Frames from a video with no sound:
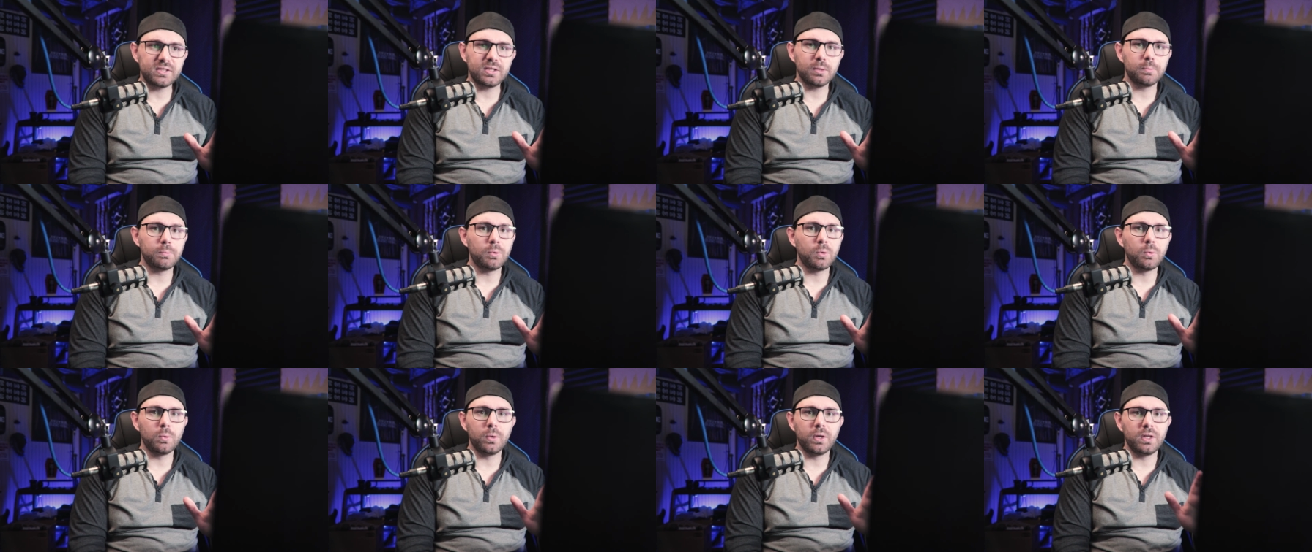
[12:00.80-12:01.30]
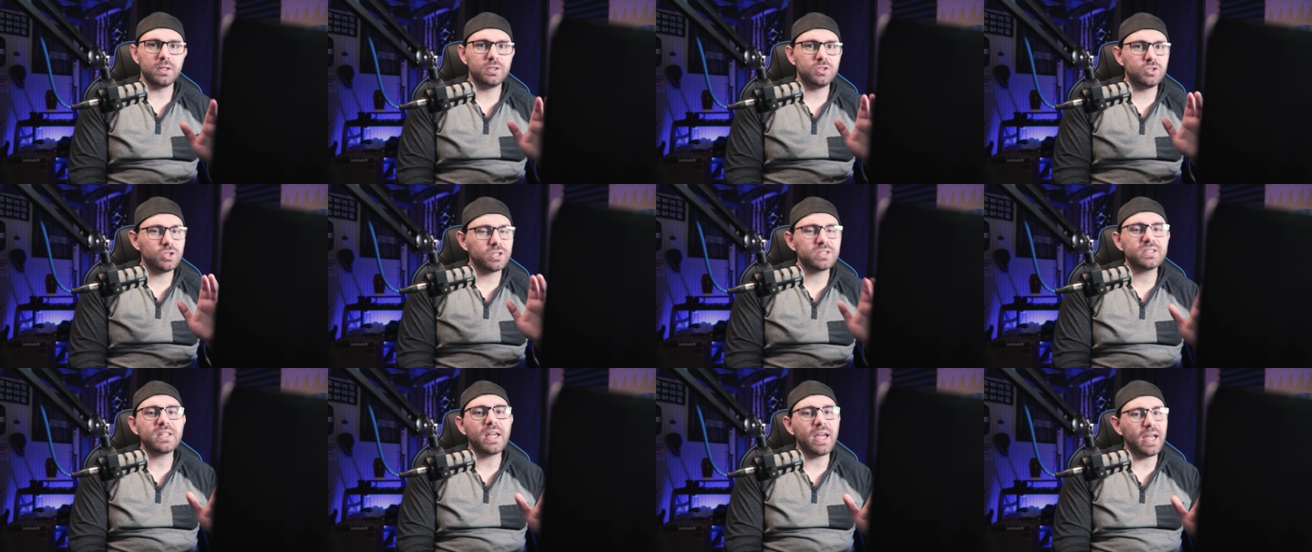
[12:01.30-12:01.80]
simple one
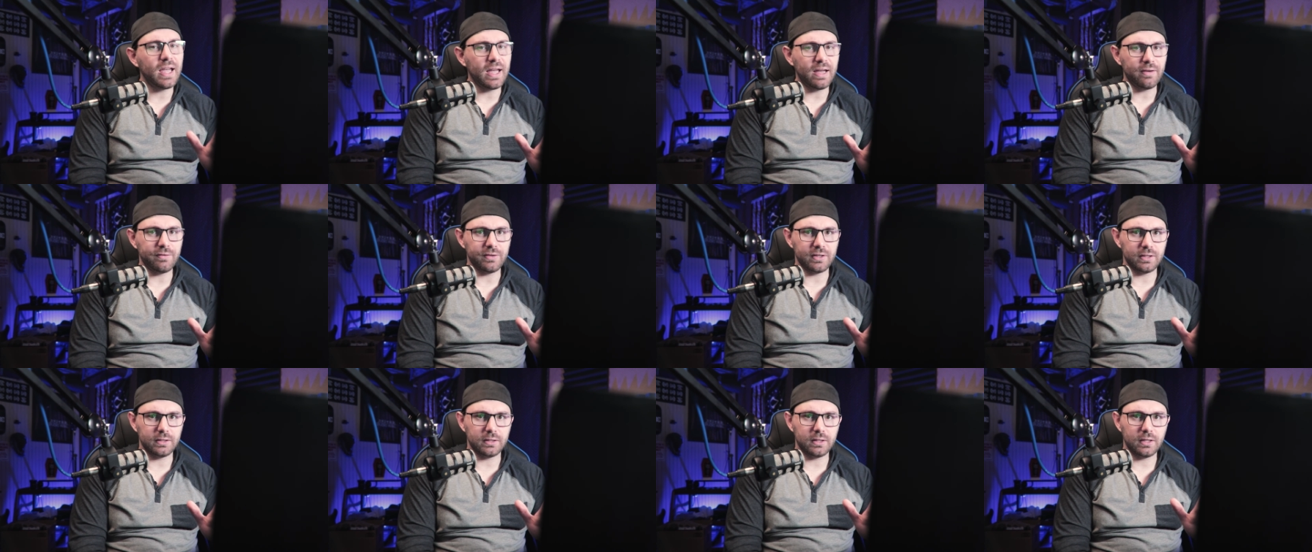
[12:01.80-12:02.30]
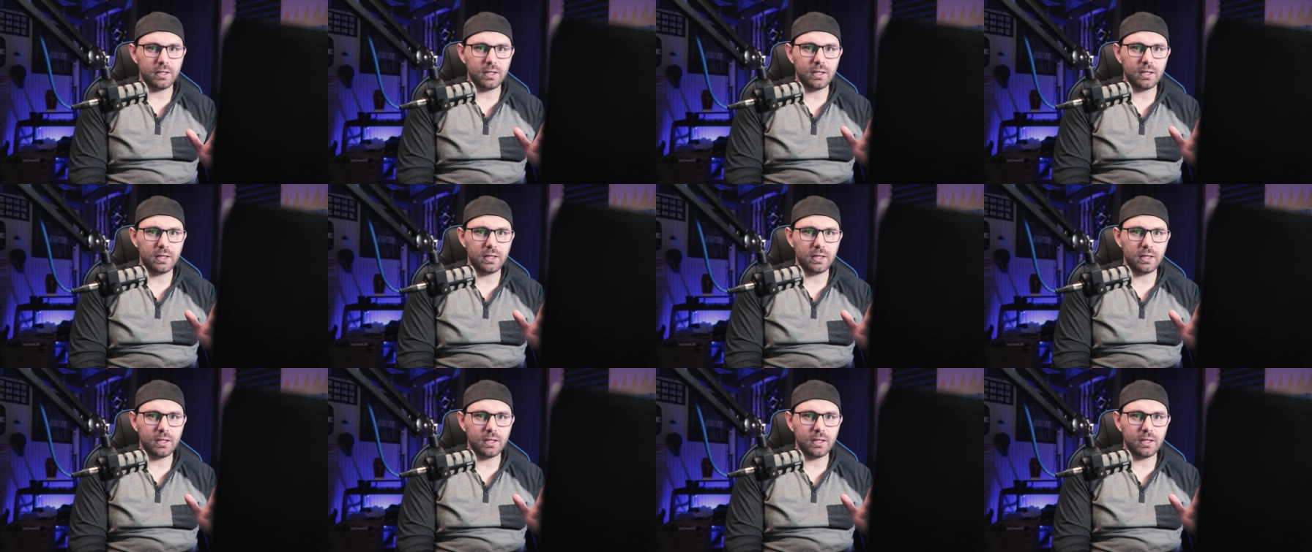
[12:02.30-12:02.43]
just to have it.